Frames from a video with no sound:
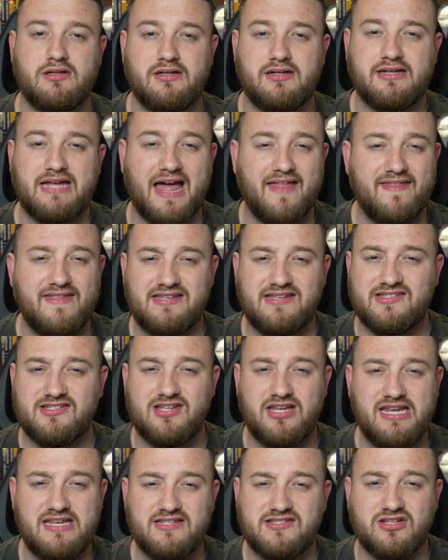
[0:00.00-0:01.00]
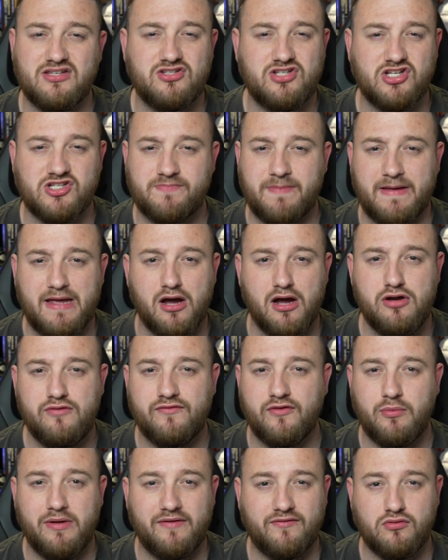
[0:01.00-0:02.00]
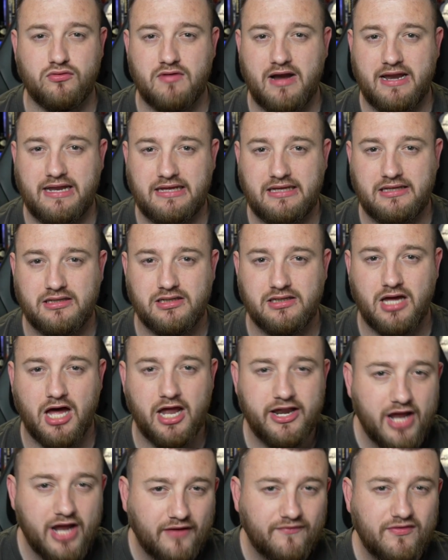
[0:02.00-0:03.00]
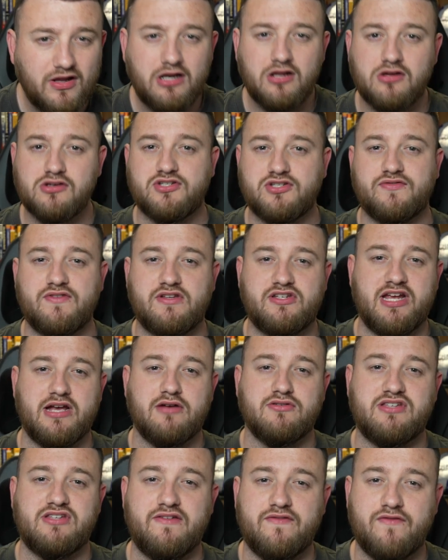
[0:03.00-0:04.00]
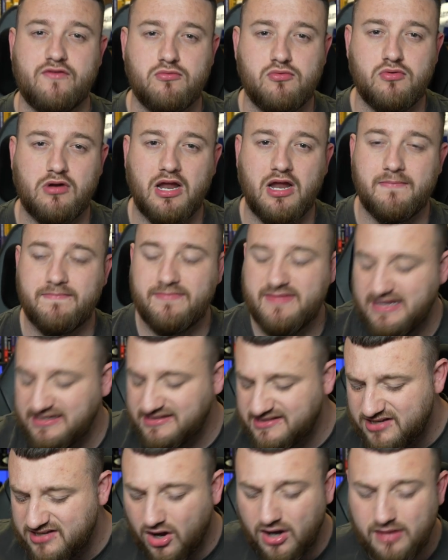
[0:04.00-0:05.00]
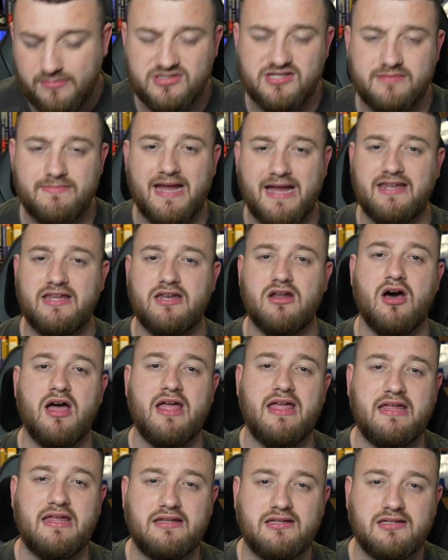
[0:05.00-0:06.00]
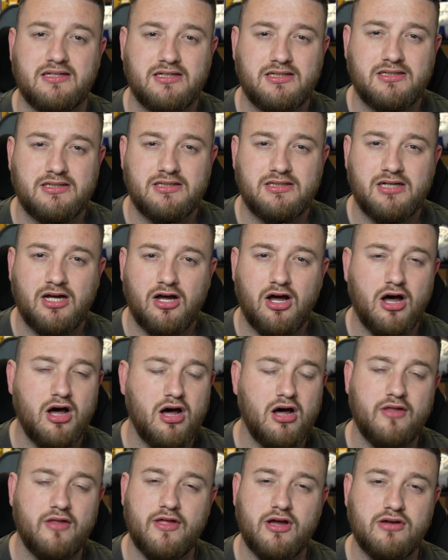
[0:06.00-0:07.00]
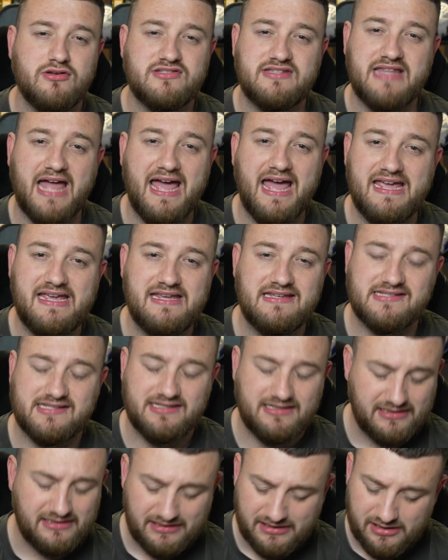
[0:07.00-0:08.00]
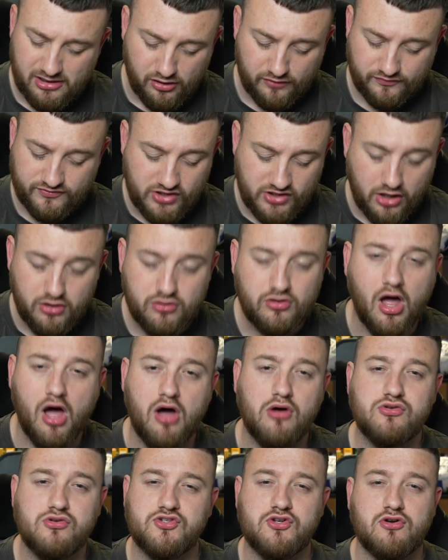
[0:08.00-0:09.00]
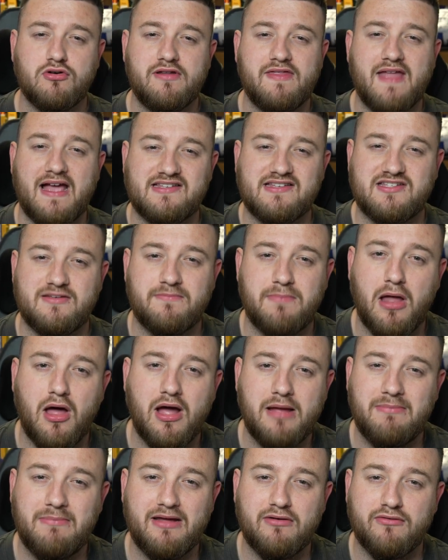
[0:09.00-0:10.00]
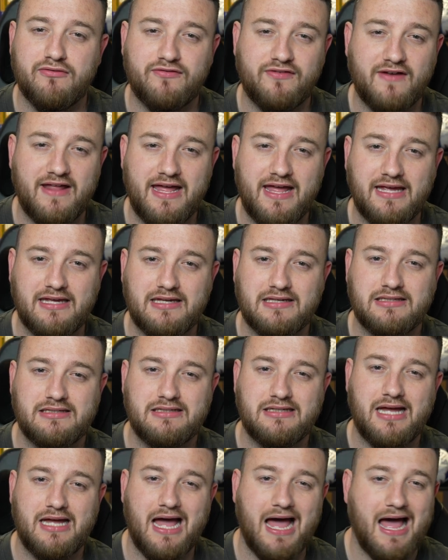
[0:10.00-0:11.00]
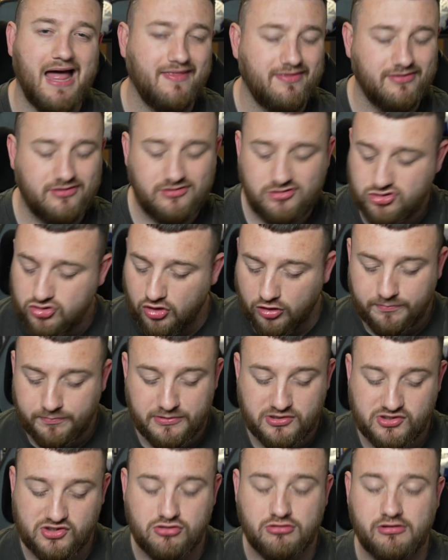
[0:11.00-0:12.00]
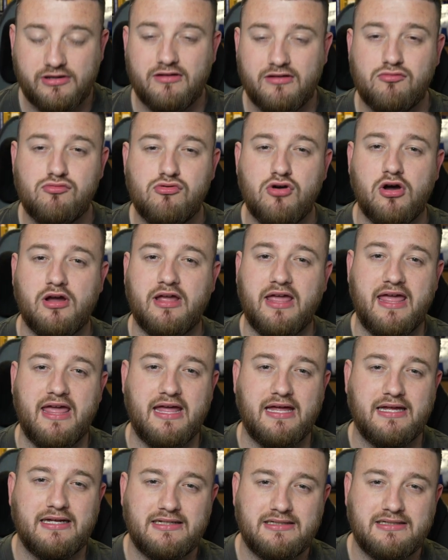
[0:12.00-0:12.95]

Can this season just be over with already? Another loss for Chelsea Football Club, this time to Man United. Ah, oh, those days of Joe Cole scoring that sublime little flick and Drogba scoring the rocket.